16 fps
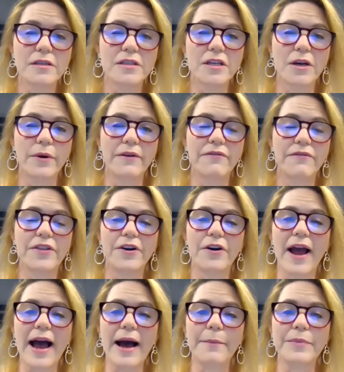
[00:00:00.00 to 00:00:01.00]
So if there
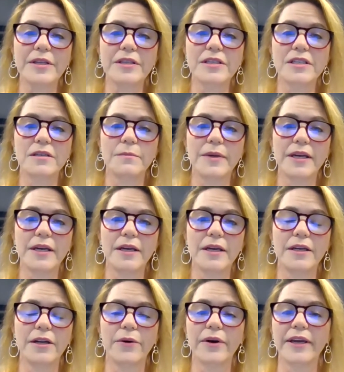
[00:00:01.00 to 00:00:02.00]
happens to be, you know, a